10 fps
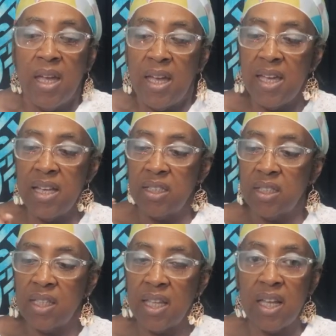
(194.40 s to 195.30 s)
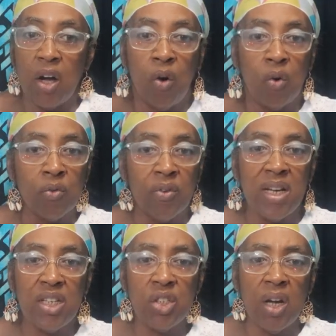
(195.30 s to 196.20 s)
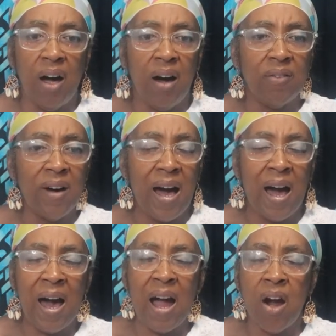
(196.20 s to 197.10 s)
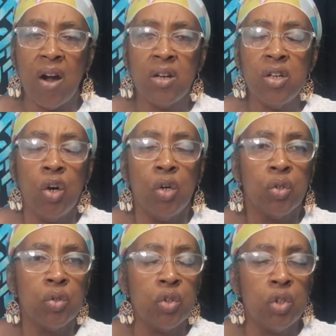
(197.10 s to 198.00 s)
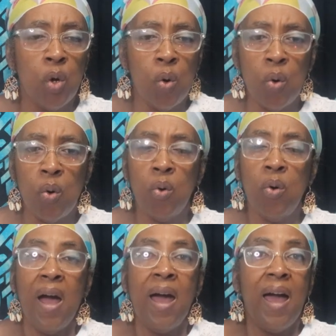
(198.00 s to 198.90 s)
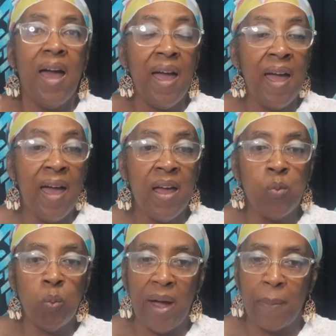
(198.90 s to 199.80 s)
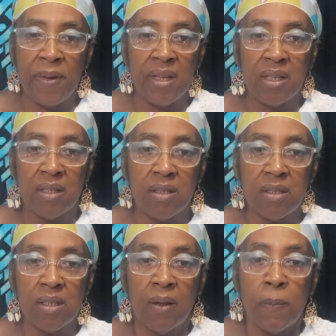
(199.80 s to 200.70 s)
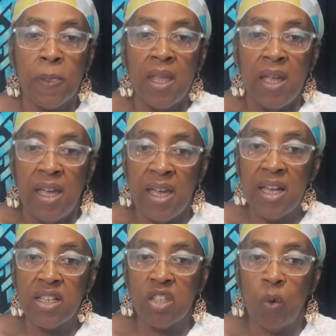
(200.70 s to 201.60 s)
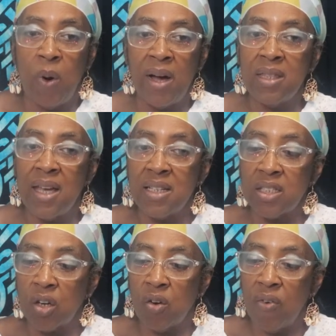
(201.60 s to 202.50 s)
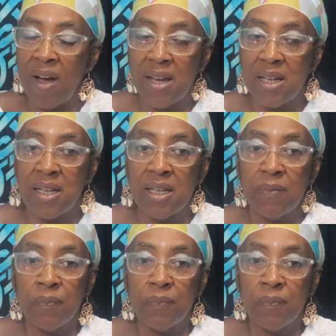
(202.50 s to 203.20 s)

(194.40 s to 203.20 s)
He is the Orisha of iron, tool, and weapons. He is the one that is accredited